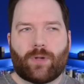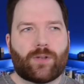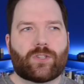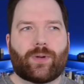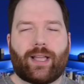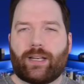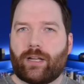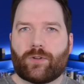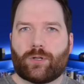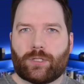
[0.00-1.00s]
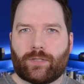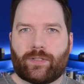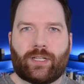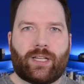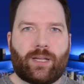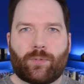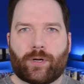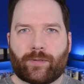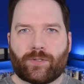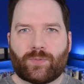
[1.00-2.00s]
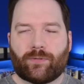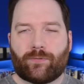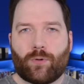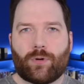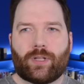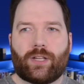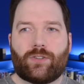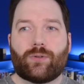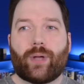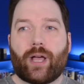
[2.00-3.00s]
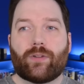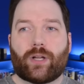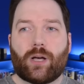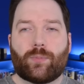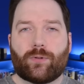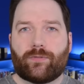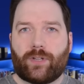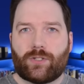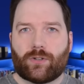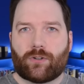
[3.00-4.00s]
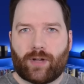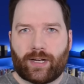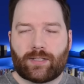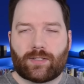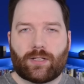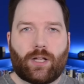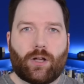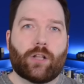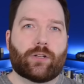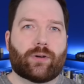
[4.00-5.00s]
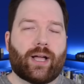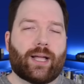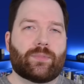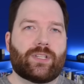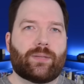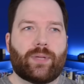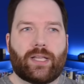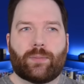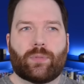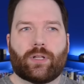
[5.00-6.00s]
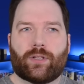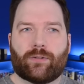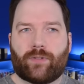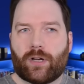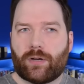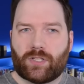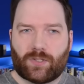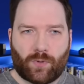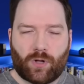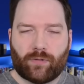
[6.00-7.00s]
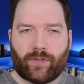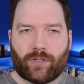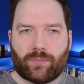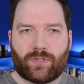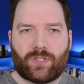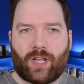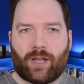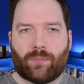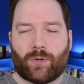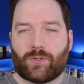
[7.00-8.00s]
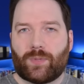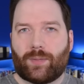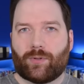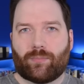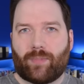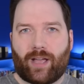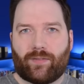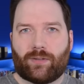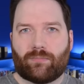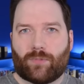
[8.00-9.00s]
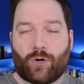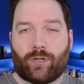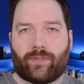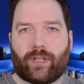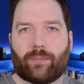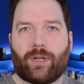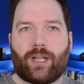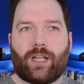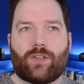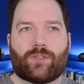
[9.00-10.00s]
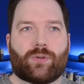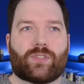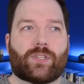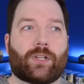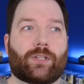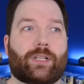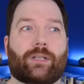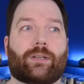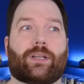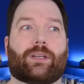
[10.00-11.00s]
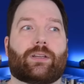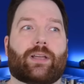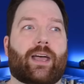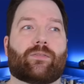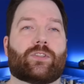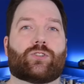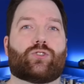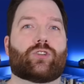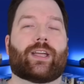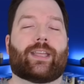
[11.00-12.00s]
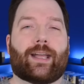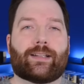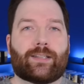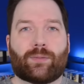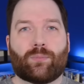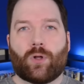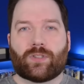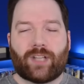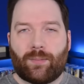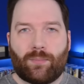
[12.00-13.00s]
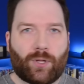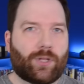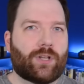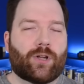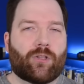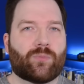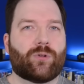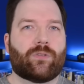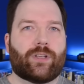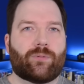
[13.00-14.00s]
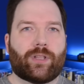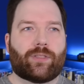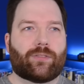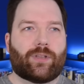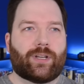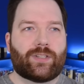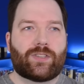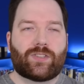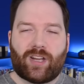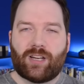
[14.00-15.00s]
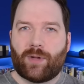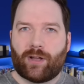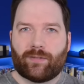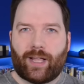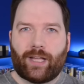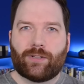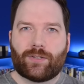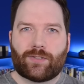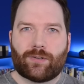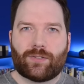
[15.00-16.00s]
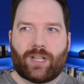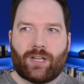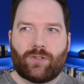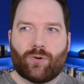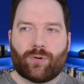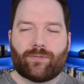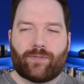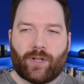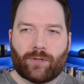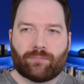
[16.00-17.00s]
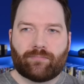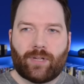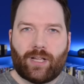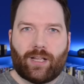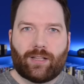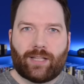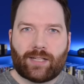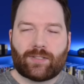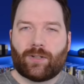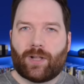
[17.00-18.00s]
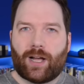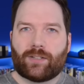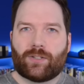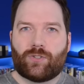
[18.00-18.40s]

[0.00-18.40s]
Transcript: Also, I had never heard of the Nee brothers before. They do have a couple feature credits on their IMDb, but they're very small films and most people haven't heard of them. So to suddenly have this gigantic multi-million dollar movie with an insane amount of A-listers in your film that's a lot to